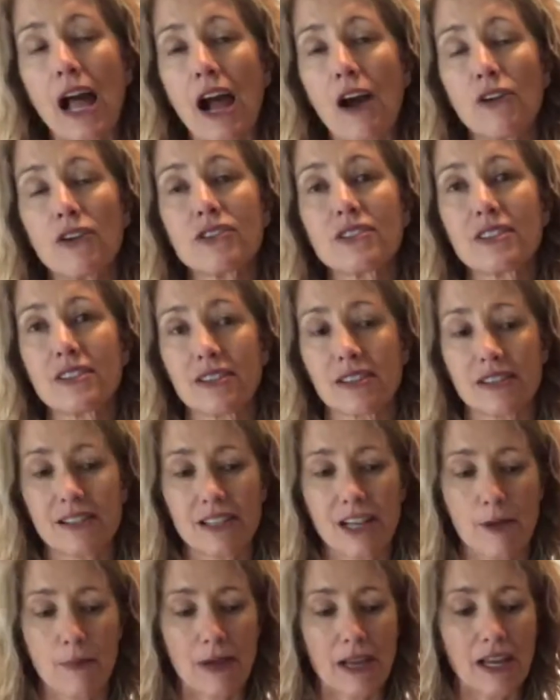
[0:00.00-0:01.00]
hours is the
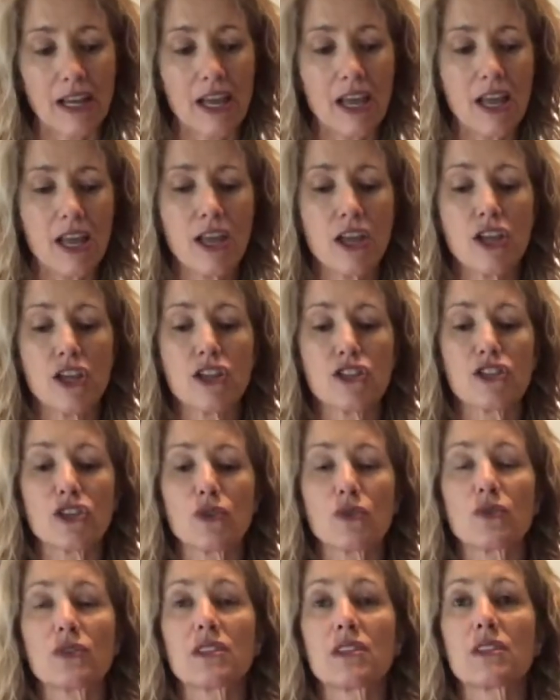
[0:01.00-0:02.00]
stomach.
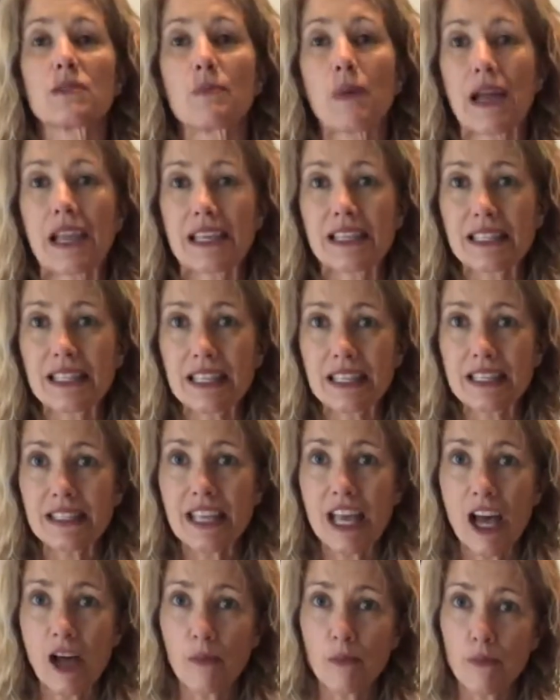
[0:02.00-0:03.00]
So spices
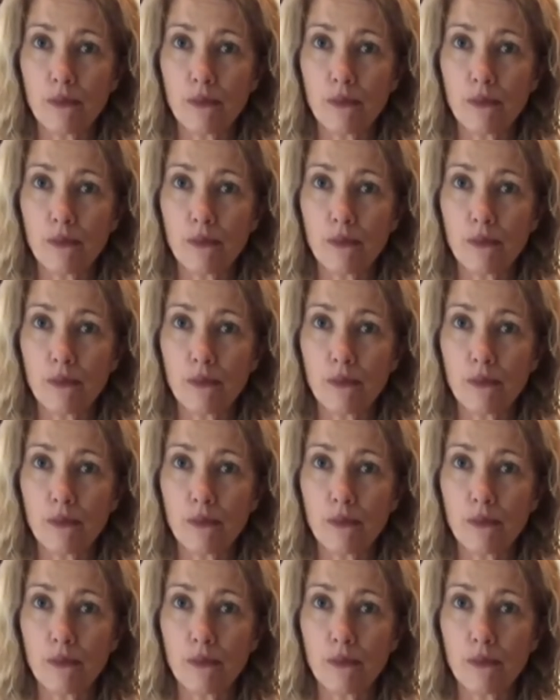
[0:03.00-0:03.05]
help,